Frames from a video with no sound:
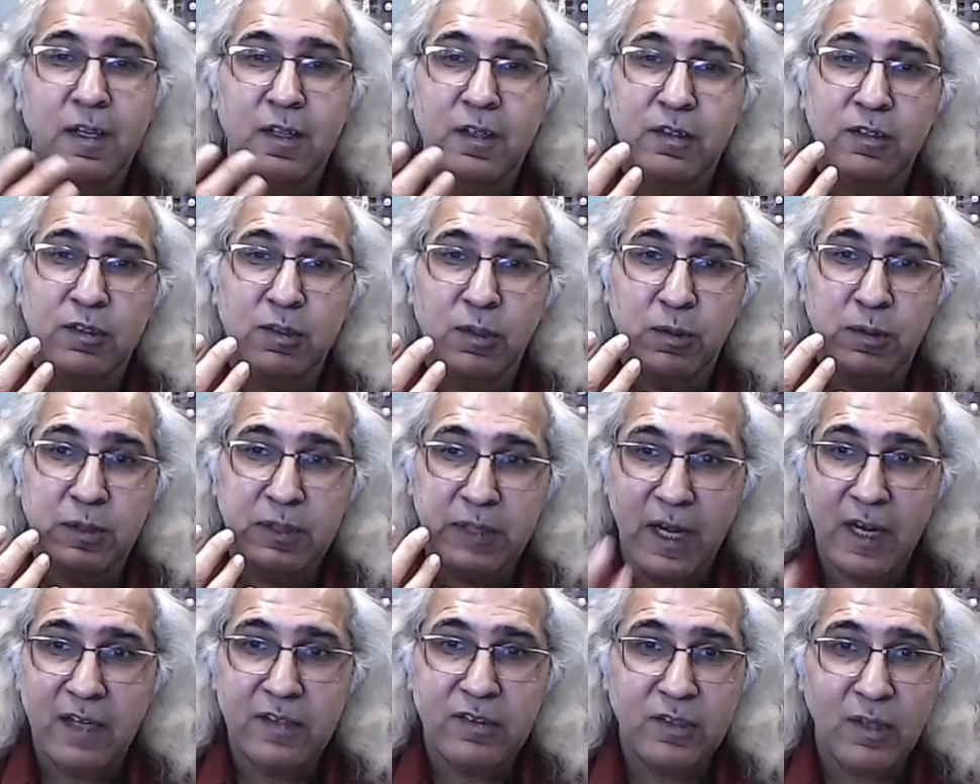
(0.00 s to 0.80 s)
So
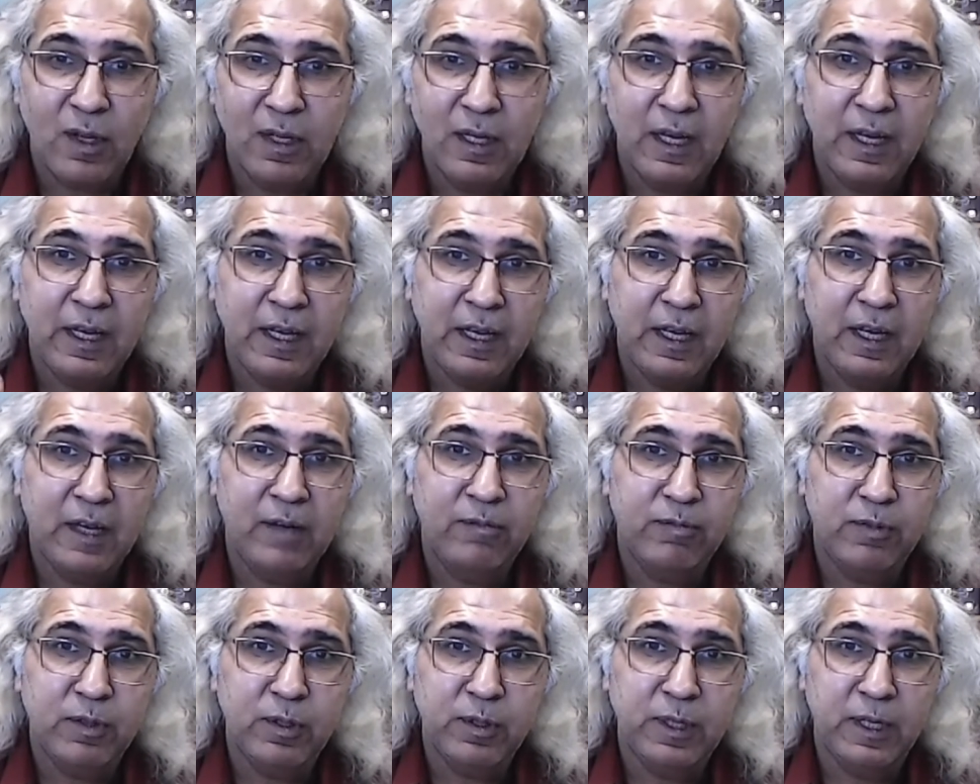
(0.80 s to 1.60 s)
that's all I
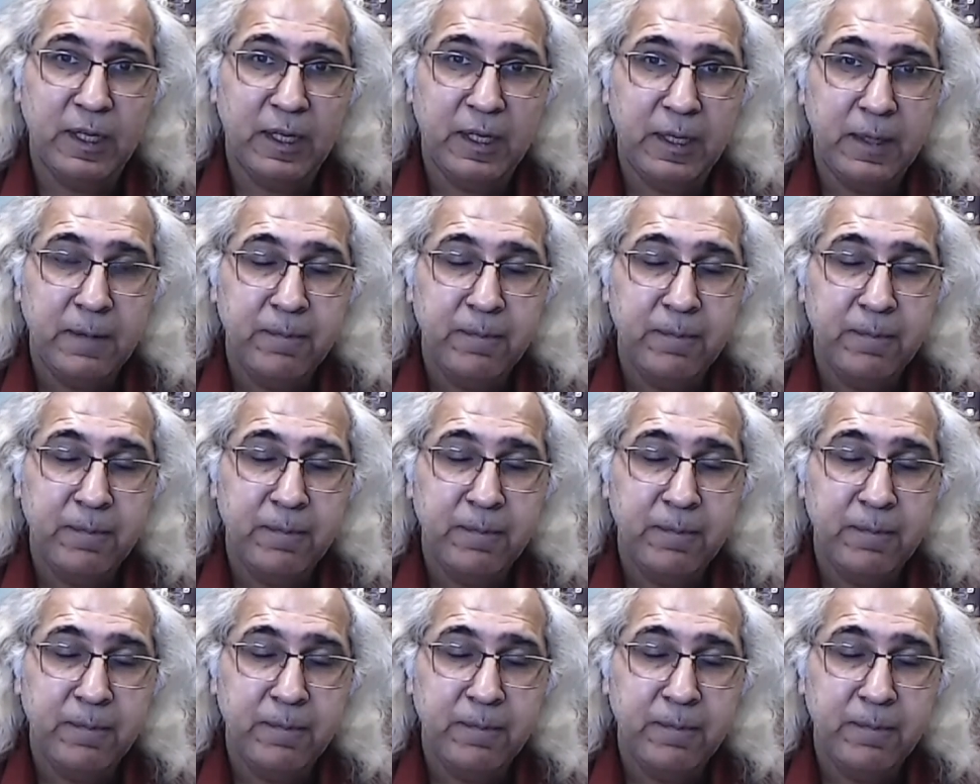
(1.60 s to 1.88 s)
have today.